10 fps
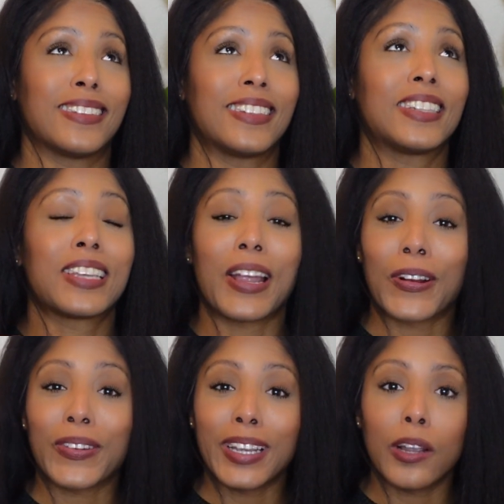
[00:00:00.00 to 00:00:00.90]

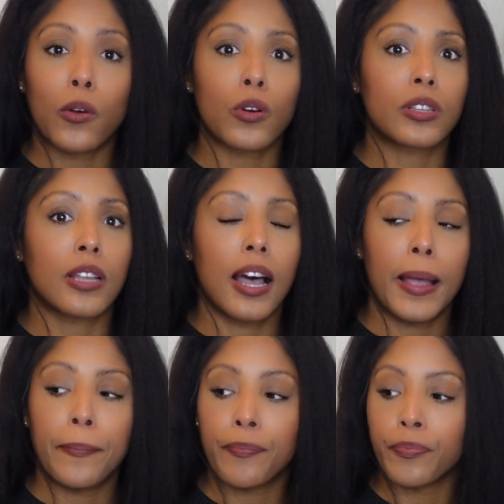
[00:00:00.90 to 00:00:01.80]
scary, or it's
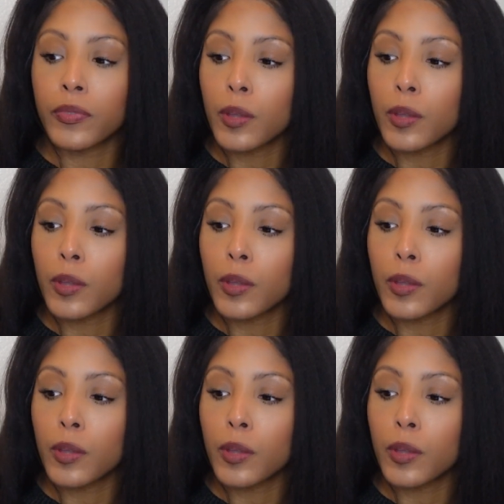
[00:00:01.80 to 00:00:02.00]
not